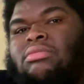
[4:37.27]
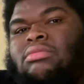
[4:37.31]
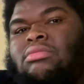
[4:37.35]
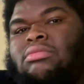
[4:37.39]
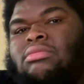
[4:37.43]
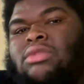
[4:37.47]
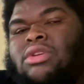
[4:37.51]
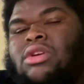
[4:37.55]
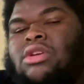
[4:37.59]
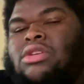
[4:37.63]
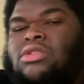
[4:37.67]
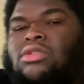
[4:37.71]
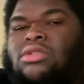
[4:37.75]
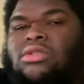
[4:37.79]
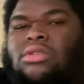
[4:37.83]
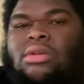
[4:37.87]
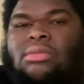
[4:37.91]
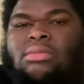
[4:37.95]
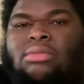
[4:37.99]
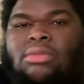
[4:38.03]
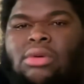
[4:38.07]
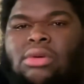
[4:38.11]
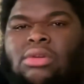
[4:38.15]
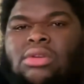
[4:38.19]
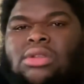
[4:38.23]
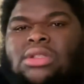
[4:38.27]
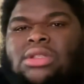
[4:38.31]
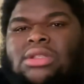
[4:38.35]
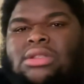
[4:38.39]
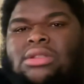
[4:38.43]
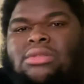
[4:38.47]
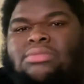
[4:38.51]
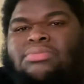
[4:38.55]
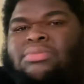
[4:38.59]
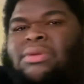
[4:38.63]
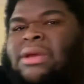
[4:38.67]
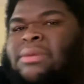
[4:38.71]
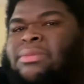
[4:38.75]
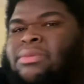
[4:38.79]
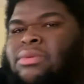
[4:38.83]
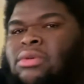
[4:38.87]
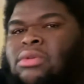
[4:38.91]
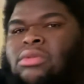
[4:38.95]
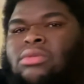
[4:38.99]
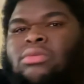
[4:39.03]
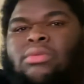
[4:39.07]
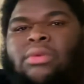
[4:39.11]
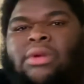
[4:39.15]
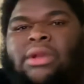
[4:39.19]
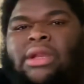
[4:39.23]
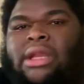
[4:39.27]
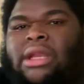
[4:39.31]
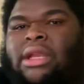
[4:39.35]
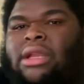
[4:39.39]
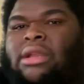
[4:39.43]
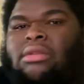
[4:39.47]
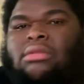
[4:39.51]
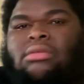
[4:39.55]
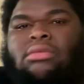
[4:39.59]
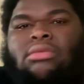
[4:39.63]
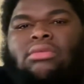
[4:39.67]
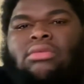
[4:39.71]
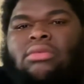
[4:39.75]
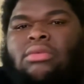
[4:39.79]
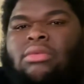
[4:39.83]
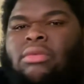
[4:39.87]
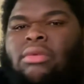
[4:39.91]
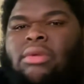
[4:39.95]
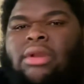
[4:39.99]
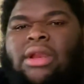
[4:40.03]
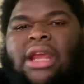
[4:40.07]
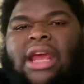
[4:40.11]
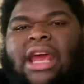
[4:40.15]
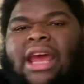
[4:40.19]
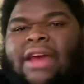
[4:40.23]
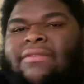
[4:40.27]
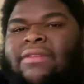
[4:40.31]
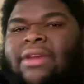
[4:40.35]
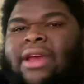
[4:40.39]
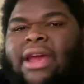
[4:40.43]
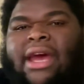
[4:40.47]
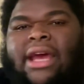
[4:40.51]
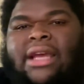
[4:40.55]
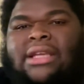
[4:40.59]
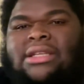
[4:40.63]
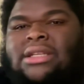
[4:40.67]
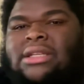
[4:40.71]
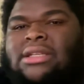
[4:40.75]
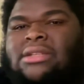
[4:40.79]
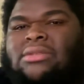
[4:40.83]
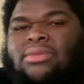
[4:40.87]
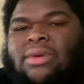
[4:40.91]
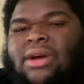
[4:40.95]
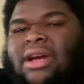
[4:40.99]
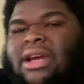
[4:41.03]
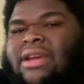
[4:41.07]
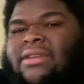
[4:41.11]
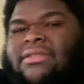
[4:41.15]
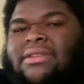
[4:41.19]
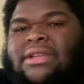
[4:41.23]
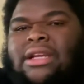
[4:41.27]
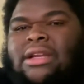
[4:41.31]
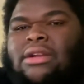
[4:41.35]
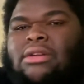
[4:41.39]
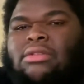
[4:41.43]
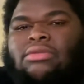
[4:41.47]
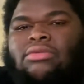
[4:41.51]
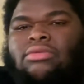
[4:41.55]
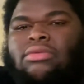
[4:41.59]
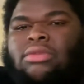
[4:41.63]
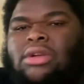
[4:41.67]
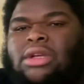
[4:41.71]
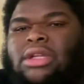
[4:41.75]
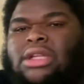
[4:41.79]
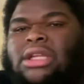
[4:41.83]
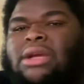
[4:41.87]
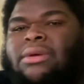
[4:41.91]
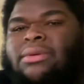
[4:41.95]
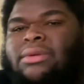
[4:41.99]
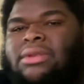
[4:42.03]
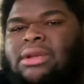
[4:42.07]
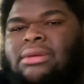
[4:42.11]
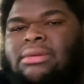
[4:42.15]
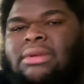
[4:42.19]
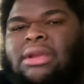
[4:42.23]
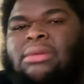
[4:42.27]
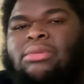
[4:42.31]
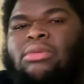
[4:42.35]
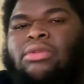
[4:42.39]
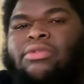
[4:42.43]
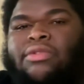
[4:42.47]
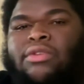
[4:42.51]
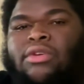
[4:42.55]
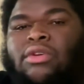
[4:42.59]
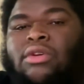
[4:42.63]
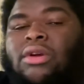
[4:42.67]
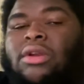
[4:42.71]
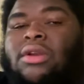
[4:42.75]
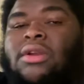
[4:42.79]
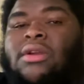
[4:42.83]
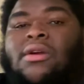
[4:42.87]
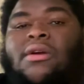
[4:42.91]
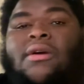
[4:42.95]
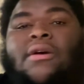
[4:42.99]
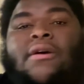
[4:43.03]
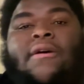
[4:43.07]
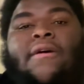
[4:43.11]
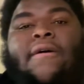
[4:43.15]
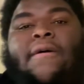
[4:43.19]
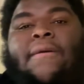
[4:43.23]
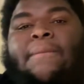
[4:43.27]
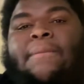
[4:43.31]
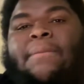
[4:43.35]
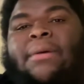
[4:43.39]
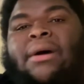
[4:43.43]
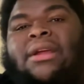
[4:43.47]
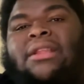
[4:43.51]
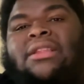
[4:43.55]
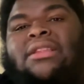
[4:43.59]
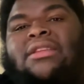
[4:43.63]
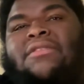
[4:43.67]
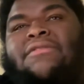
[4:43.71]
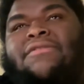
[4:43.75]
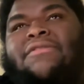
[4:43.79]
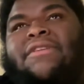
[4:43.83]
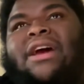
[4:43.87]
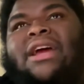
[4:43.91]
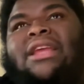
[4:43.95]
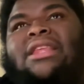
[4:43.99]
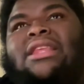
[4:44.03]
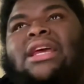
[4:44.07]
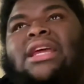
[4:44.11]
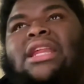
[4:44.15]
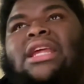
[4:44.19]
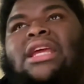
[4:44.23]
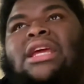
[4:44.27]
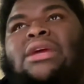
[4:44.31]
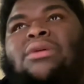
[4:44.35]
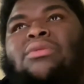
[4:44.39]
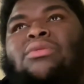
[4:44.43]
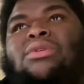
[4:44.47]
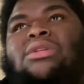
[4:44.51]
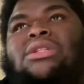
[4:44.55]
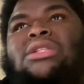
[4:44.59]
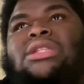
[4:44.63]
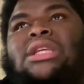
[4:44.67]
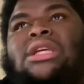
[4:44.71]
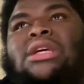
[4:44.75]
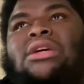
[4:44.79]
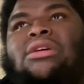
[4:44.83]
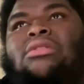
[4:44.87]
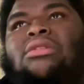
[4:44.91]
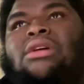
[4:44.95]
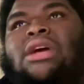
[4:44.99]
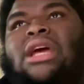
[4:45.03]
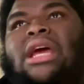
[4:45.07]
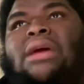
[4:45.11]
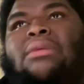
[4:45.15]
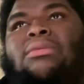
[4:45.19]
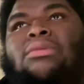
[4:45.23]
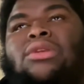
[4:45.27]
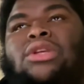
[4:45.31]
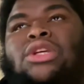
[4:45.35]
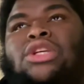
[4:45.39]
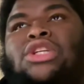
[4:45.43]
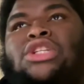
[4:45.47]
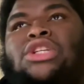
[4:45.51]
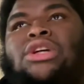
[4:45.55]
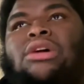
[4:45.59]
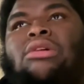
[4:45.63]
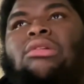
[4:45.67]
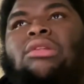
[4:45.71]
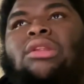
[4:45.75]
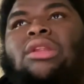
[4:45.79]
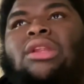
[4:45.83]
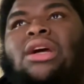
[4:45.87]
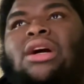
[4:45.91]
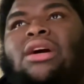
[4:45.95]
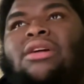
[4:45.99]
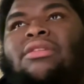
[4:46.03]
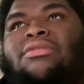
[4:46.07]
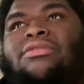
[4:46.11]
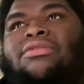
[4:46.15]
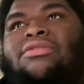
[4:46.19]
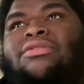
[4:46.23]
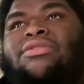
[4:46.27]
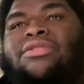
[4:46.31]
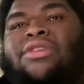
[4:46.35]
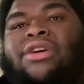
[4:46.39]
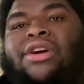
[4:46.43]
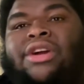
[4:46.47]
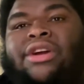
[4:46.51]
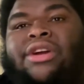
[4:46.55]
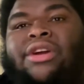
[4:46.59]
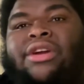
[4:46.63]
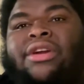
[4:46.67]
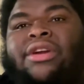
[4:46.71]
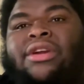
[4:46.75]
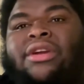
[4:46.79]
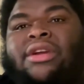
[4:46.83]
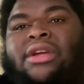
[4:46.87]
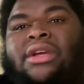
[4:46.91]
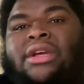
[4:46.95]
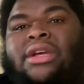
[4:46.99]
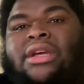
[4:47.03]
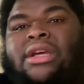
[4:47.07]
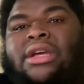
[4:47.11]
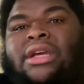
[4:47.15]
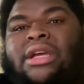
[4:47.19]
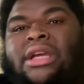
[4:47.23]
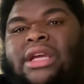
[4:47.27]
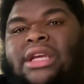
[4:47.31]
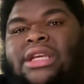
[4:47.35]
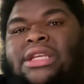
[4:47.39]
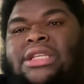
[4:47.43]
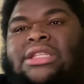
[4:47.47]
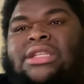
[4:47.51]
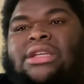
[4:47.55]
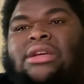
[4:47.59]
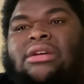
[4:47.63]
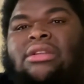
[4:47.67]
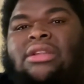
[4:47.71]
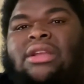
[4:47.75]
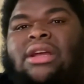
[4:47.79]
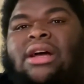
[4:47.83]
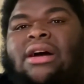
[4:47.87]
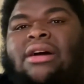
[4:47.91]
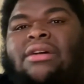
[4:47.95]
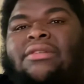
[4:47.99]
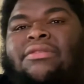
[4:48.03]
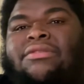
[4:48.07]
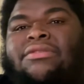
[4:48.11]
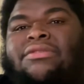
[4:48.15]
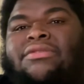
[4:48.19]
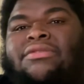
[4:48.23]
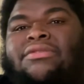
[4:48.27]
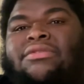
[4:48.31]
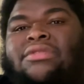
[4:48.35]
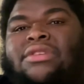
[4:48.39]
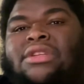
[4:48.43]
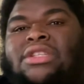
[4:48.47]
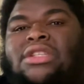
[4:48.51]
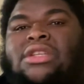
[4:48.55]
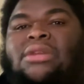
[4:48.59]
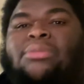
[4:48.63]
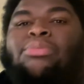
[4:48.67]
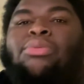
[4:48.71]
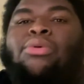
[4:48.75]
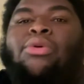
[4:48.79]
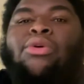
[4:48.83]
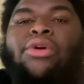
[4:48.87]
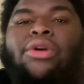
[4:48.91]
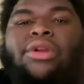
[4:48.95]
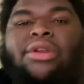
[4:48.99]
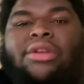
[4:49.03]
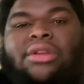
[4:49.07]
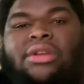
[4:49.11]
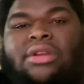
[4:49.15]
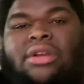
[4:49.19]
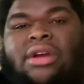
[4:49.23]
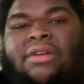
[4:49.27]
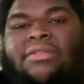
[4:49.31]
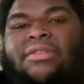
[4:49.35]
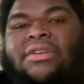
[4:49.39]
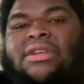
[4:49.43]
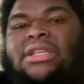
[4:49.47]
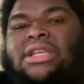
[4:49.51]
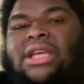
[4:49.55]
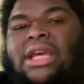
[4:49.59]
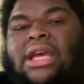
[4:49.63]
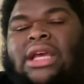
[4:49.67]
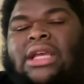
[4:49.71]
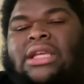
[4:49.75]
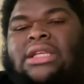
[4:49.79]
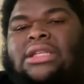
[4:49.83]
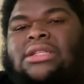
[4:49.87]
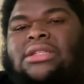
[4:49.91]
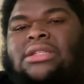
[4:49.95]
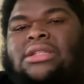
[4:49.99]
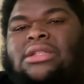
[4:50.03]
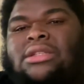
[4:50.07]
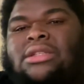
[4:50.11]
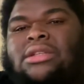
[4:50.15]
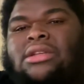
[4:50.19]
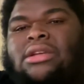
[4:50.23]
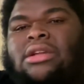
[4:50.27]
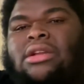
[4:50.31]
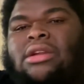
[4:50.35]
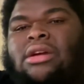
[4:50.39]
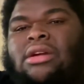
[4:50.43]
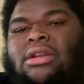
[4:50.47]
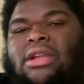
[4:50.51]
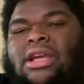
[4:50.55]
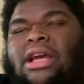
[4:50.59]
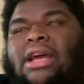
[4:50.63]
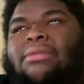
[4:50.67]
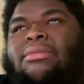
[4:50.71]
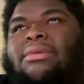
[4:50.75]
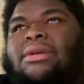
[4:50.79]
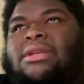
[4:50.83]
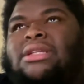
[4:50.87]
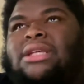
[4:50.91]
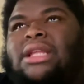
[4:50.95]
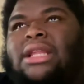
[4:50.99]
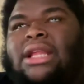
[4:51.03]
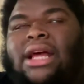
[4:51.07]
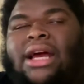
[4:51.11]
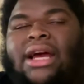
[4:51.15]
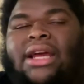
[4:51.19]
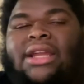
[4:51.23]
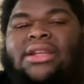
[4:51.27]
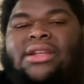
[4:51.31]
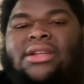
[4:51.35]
Because most people, when they have their ex's wives, they don't want to deal with them, they move on. But the fact that he was still able to show love for her and still love the support of his kids, that means a lot.